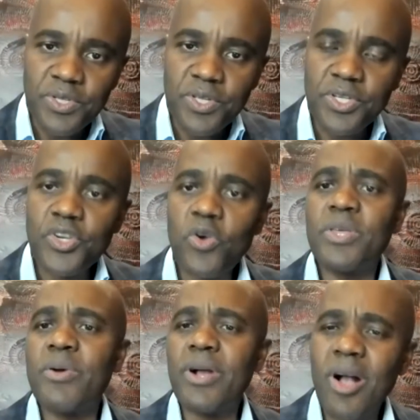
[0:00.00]
show
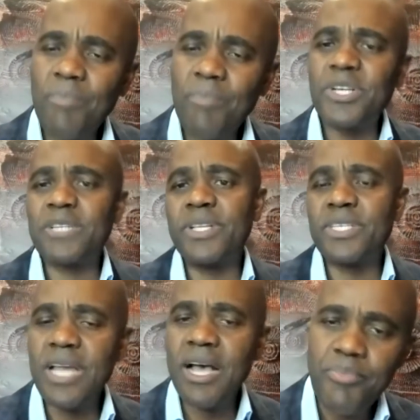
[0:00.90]
their
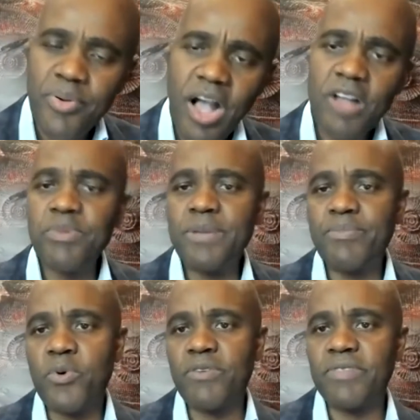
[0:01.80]
accomplishments and how proud
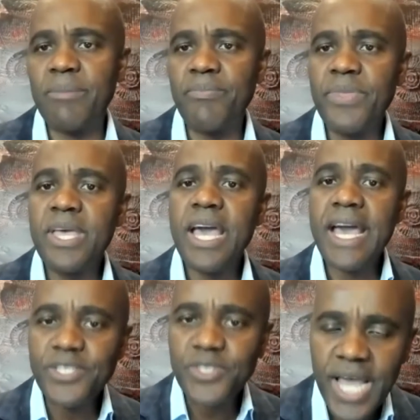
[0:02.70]
people were of them.
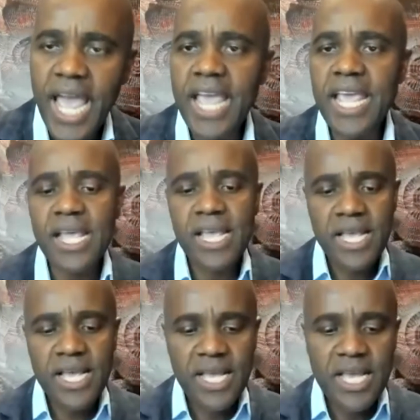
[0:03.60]
And today,
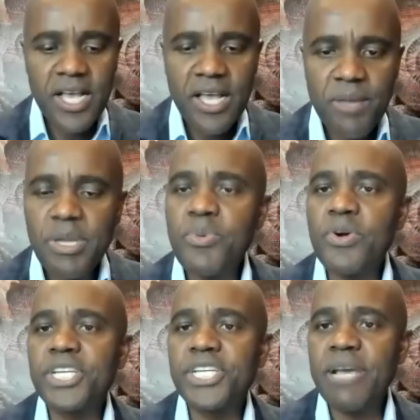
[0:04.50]
people
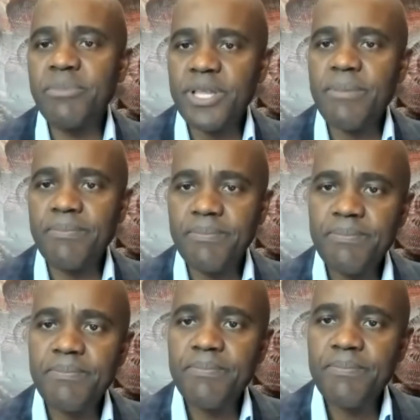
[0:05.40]
are ashamed of them.
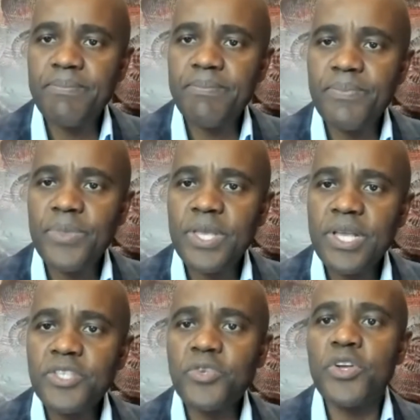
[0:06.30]

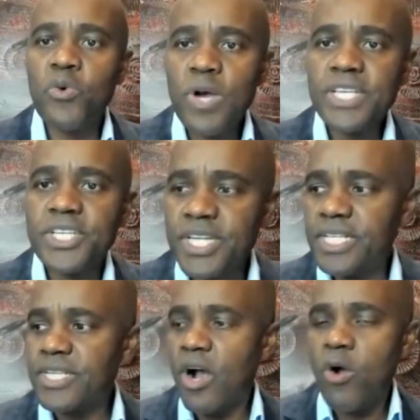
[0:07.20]
So the question
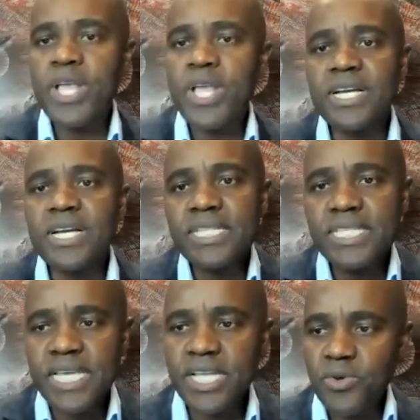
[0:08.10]
is, are we going to
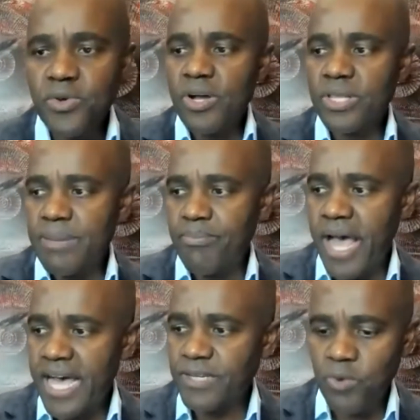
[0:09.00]
continue along that
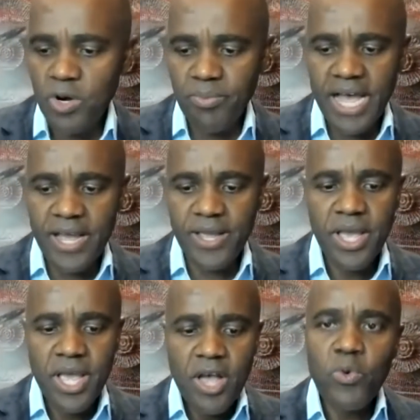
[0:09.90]
path
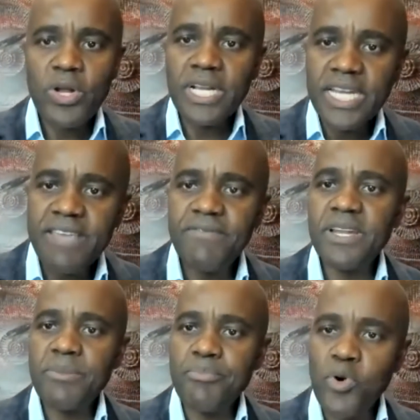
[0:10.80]
whereby we're
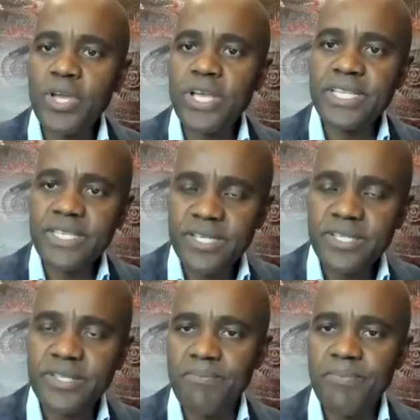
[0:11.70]
leaving a broken
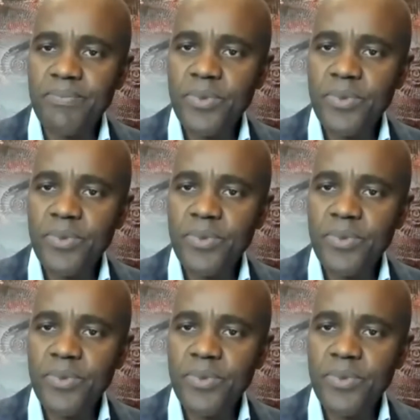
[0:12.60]
system?